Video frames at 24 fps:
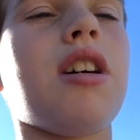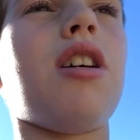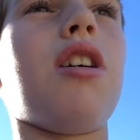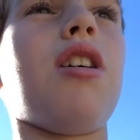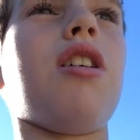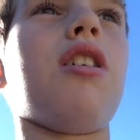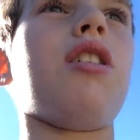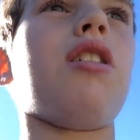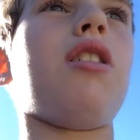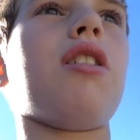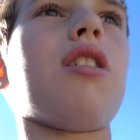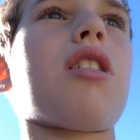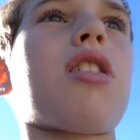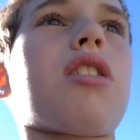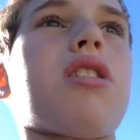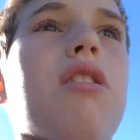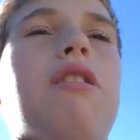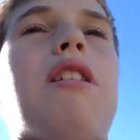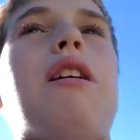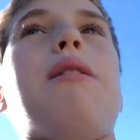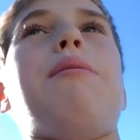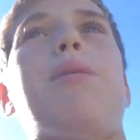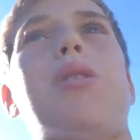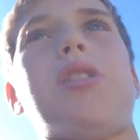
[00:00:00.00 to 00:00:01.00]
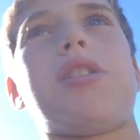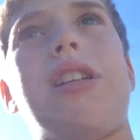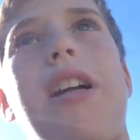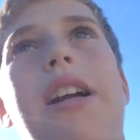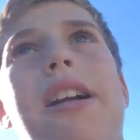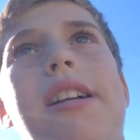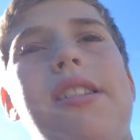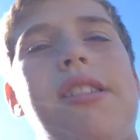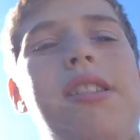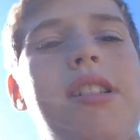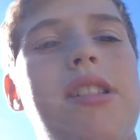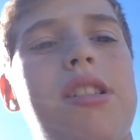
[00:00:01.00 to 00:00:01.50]
or three more
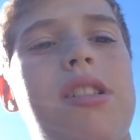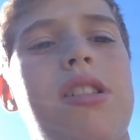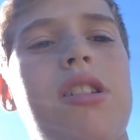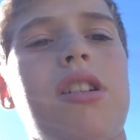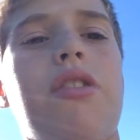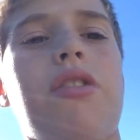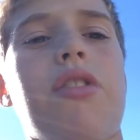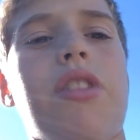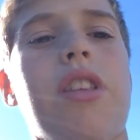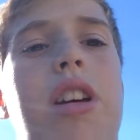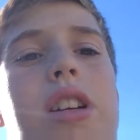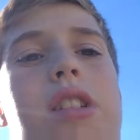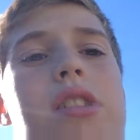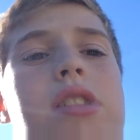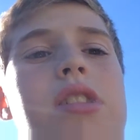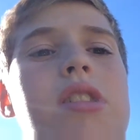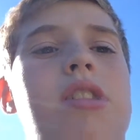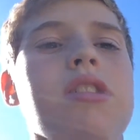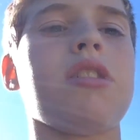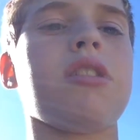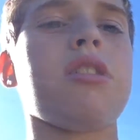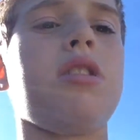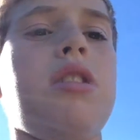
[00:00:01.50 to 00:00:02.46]
challenges of this.